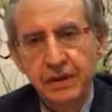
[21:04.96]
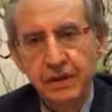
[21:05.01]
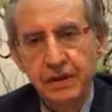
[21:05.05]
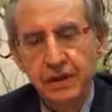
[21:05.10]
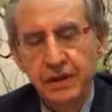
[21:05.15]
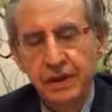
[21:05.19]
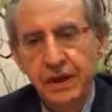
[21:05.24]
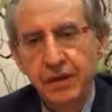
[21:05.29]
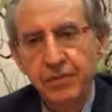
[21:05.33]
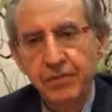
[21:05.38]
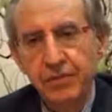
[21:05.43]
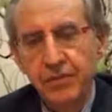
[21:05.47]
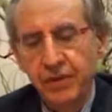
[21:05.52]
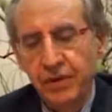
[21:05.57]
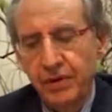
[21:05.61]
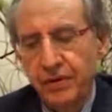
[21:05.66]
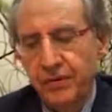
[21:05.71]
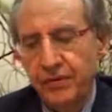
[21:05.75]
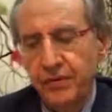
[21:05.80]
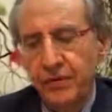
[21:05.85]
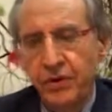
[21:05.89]
a number
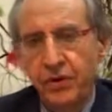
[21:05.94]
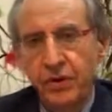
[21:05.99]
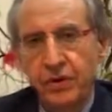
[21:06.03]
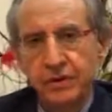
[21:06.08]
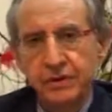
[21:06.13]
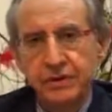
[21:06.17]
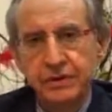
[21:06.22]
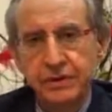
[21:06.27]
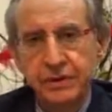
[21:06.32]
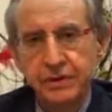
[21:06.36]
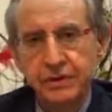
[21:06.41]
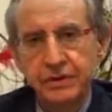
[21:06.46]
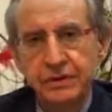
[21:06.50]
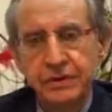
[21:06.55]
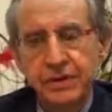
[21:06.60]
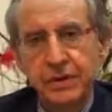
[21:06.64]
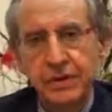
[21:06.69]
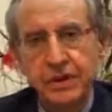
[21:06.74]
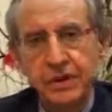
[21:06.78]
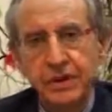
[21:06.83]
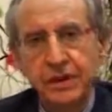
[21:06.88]
of authors
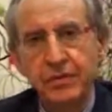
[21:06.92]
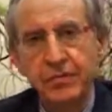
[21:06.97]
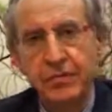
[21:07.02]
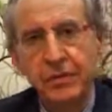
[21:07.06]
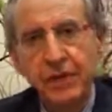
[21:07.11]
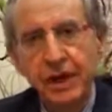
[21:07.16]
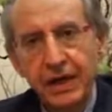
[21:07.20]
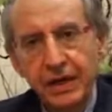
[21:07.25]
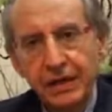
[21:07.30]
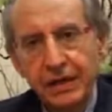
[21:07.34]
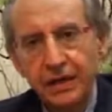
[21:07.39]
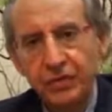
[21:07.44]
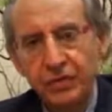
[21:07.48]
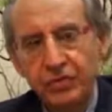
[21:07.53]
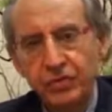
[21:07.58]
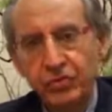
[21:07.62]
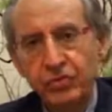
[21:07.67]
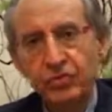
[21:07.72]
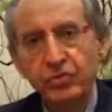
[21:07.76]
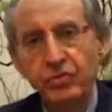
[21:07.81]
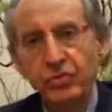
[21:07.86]
combined the
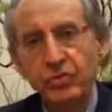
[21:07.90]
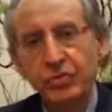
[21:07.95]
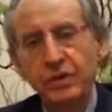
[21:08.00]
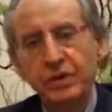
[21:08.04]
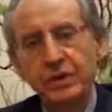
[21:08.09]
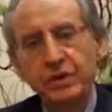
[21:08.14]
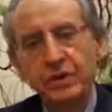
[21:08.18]
two,